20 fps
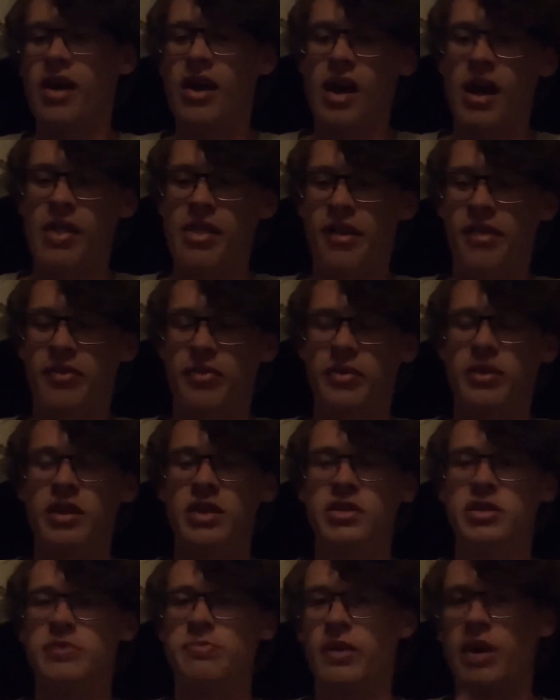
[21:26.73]
and that's really
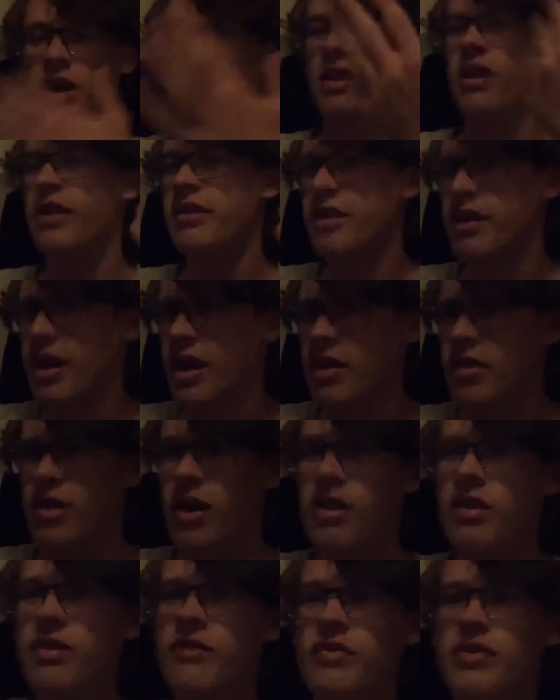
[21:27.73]
just been collecting a
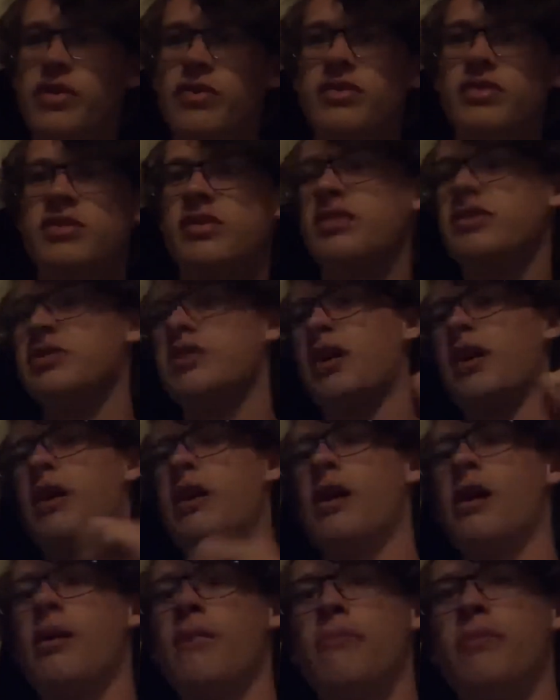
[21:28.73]
ton of views since I
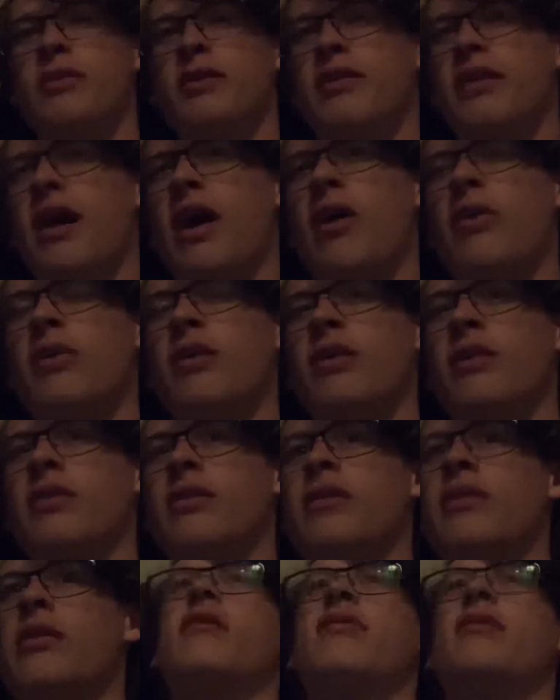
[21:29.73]
put it out
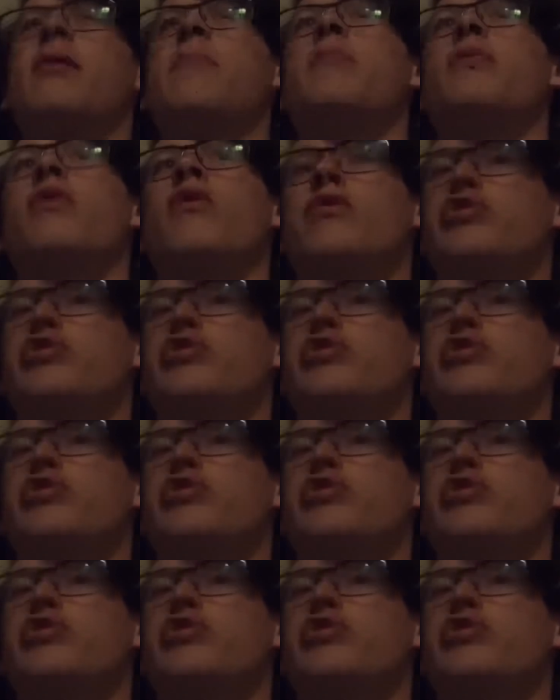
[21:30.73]
in December or